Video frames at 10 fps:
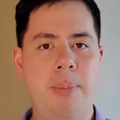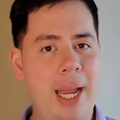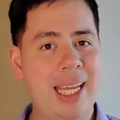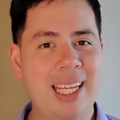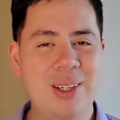
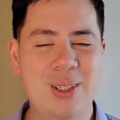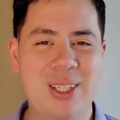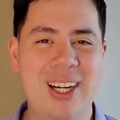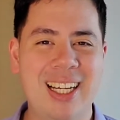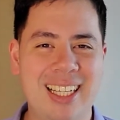pecking order,
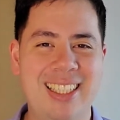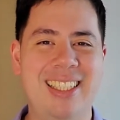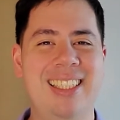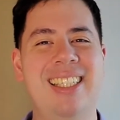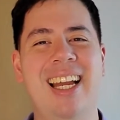I guess
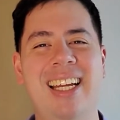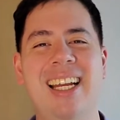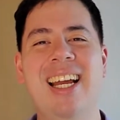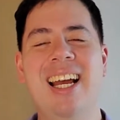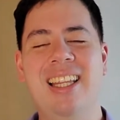you'd say,
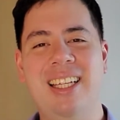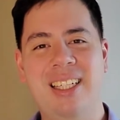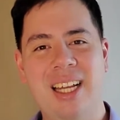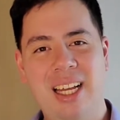that